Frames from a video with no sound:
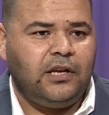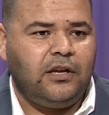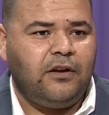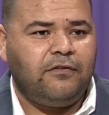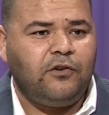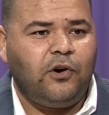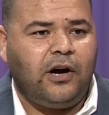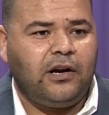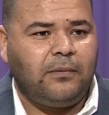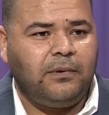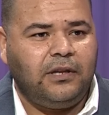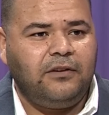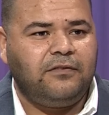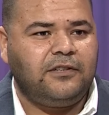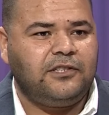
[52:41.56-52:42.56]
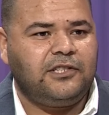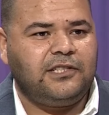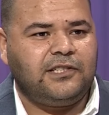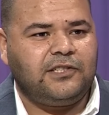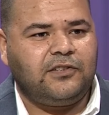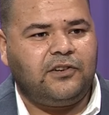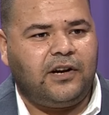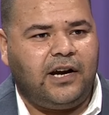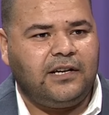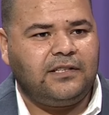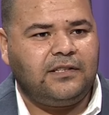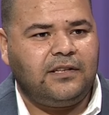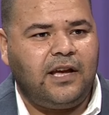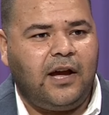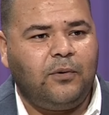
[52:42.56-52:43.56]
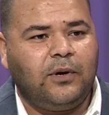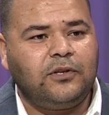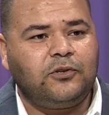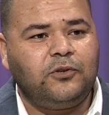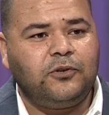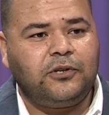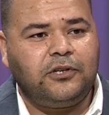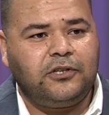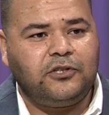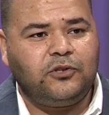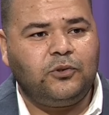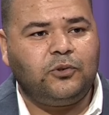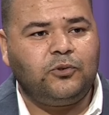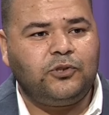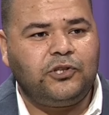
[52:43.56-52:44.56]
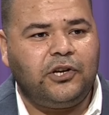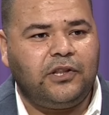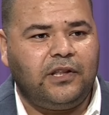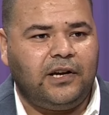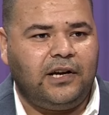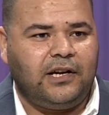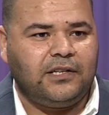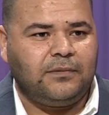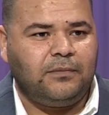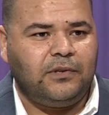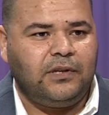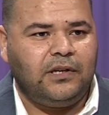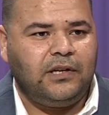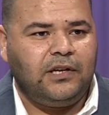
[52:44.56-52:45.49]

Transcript: If you are a believer in Jesus Christ, I want to encourage you to share the gospel,